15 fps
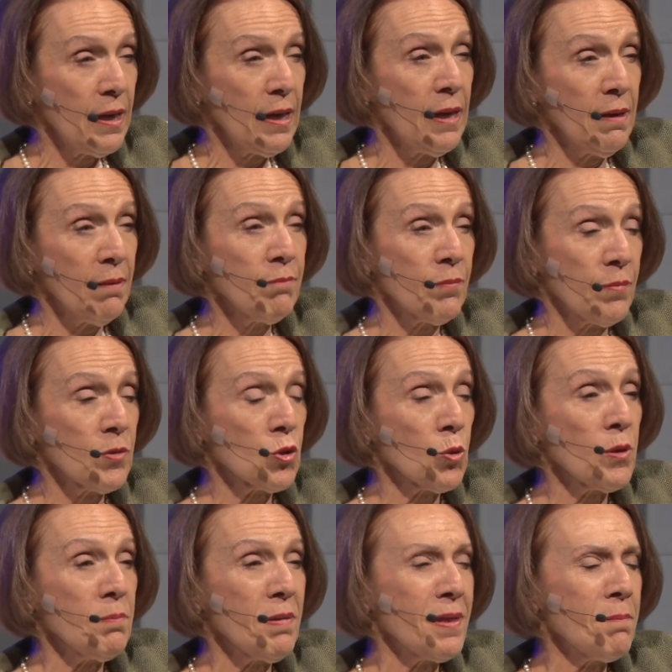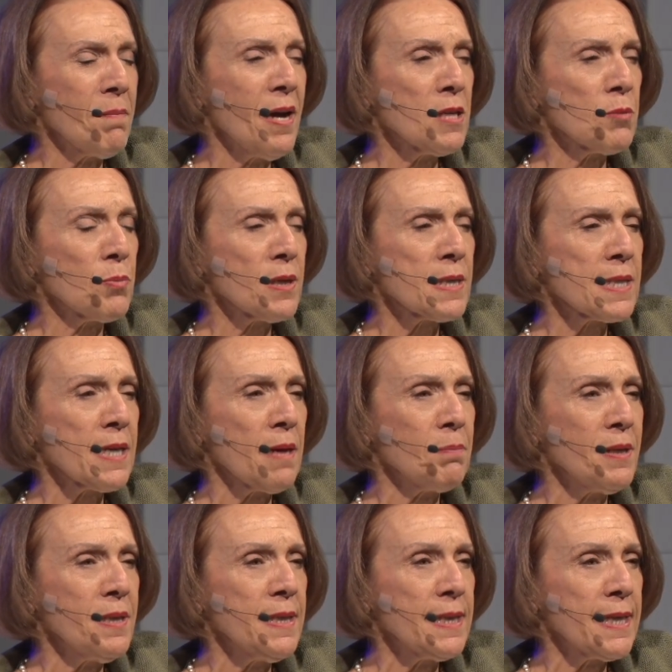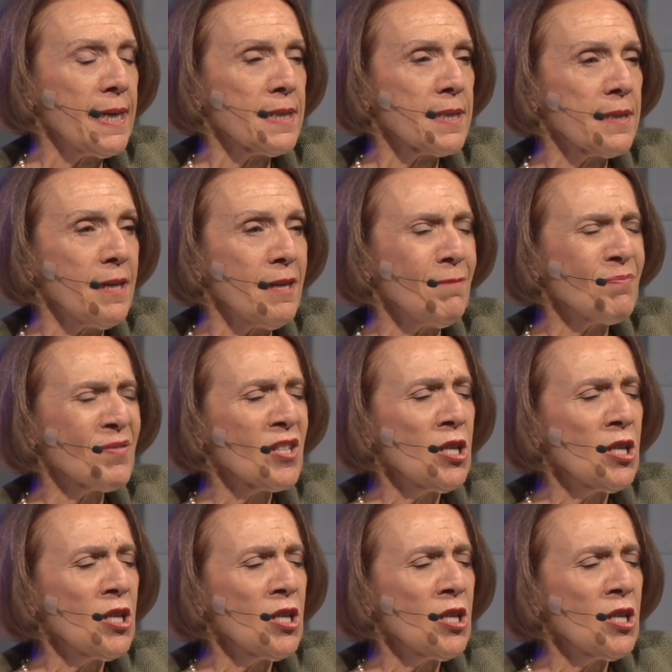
and I'm talking about the Myers-Briggs type indicator now.